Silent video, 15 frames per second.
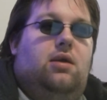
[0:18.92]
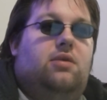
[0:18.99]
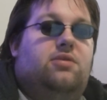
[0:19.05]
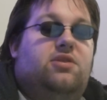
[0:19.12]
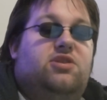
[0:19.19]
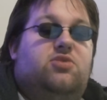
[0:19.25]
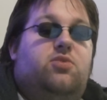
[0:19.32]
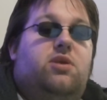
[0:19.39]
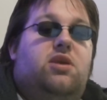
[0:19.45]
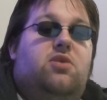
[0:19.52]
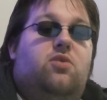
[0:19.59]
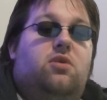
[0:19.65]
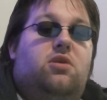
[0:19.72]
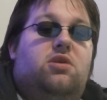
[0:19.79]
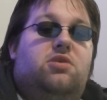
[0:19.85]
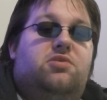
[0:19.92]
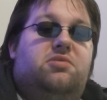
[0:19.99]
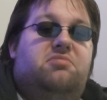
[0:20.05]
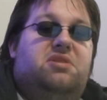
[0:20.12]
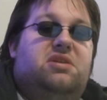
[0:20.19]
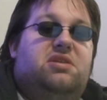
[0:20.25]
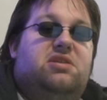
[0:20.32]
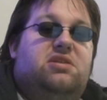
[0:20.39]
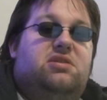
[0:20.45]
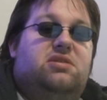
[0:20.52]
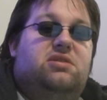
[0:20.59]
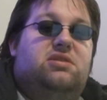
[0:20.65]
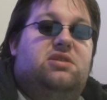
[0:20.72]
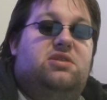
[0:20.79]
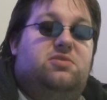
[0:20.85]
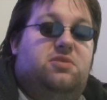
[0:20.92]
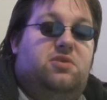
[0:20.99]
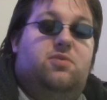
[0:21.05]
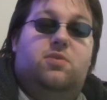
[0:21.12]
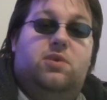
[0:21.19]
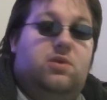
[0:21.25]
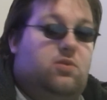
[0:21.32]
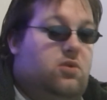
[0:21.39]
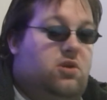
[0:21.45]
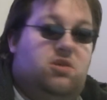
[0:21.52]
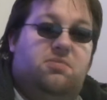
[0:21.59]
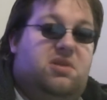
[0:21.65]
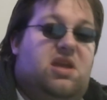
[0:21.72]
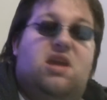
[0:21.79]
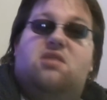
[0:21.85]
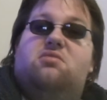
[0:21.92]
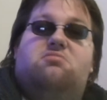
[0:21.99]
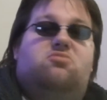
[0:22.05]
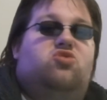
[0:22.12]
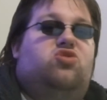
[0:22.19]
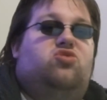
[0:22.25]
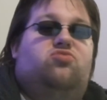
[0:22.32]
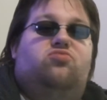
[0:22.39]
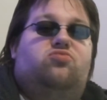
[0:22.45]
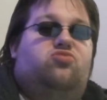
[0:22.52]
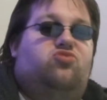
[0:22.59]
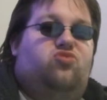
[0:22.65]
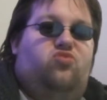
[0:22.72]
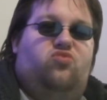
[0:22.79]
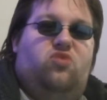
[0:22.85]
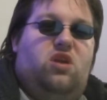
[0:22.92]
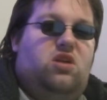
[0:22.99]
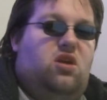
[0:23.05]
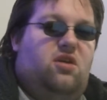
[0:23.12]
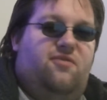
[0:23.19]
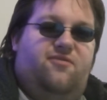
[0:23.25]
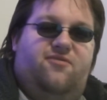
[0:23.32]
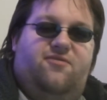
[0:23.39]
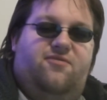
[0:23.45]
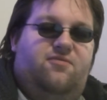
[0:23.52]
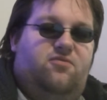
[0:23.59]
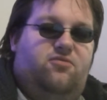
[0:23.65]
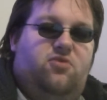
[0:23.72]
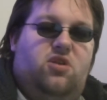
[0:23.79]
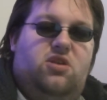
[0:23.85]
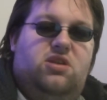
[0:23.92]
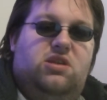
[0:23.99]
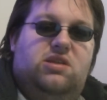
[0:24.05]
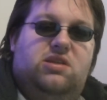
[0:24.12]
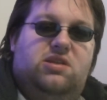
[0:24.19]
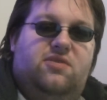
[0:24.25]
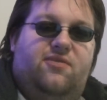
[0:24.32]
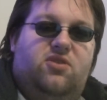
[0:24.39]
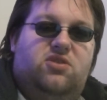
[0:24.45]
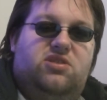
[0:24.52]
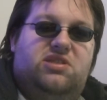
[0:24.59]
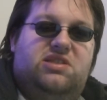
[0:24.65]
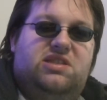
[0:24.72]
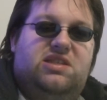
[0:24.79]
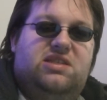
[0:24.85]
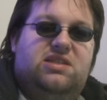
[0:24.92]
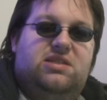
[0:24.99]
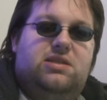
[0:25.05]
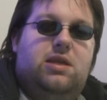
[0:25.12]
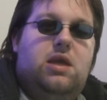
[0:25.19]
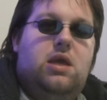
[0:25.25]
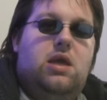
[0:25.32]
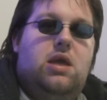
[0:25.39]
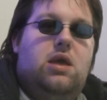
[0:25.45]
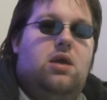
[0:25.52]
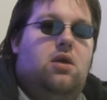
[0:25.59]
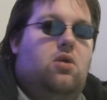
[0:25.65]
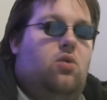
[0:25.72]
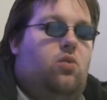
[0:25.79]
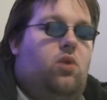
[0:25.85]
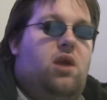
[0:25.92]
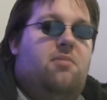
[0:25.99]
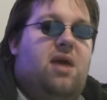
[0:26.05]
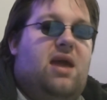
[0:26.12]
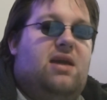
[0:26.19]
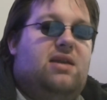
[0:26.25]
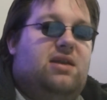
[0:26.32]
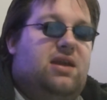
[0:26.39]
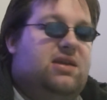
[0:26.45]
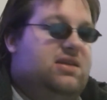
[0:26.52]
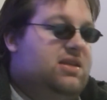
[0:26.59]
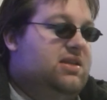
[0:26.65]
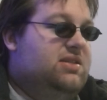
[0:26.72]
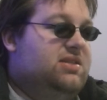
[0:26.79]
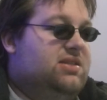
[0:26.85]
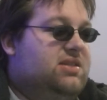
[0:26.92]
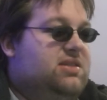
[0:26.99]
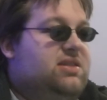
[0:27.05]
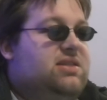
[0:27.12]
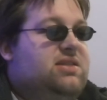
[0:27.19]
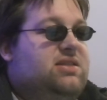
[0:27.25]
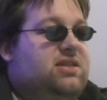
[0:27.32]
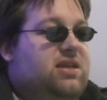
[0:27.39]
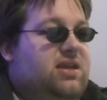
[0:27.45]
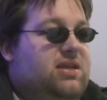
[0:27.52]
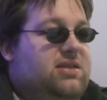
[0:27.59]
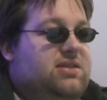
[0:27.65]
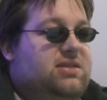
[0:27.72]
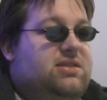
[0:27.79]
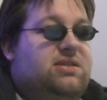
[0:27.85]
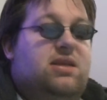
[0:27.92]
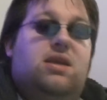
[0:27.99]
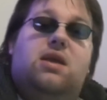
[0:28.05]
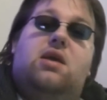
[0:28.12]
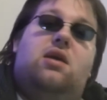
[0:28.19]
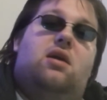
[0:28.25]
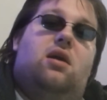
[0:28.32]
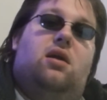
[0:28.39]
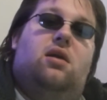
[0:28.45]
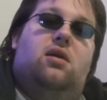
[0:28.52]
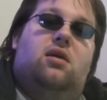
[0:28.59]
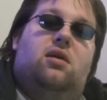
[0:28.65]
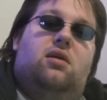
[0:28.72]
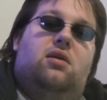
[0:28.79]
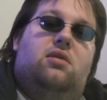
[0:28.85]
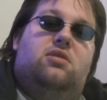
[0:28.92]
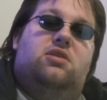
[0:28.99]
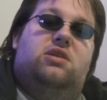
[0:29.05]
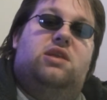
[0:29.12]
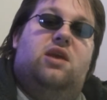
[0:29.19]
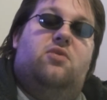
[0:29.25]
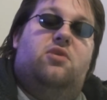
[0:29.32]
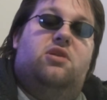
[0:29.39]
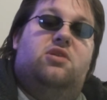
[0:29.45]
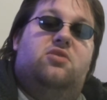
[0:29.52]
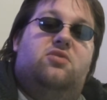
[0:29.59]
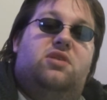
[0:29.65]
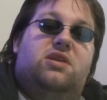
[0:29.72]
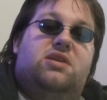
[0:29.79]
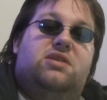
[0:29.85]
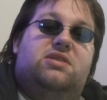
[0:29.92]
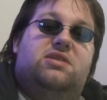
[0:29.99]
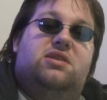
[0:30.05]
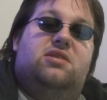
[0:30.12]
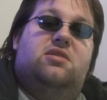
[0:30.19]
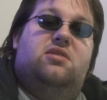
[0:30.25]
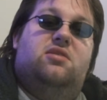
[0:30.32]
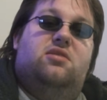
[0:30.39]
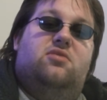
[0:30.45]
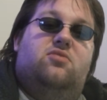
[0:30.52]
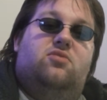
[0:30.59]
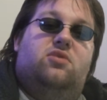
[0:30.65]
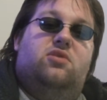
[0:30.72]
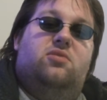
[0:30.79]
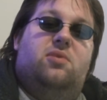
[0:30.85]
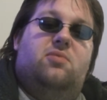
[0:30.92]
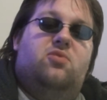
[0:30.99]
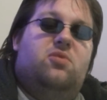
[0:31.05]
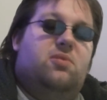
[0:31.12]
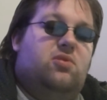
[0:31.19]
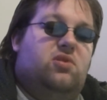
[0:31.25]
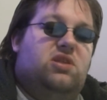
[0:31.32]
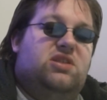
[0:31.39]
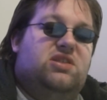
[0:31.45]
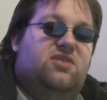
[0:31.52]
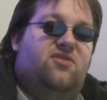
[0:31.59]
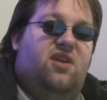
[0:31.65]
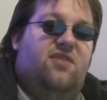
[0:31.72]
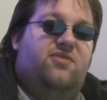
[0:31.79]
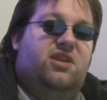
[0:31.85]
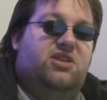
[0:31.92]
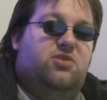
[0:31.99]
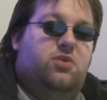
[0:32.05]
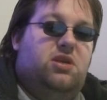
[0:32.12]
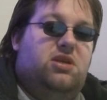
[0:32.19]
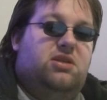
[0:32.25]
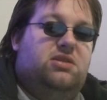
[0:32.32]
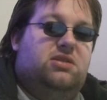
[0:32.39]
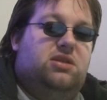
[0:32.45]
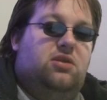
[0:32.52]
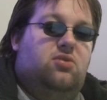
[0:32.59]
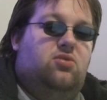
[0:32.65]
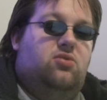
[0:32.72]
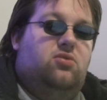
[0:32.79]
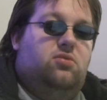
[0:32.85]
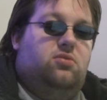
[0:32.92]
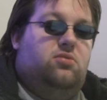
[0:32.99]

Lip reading: This week we're going to do something a little... This week we're going to begin just right off running into the first season, way back in 1966. Now we're going to do things, I'm going to be releasing 5 days a week, so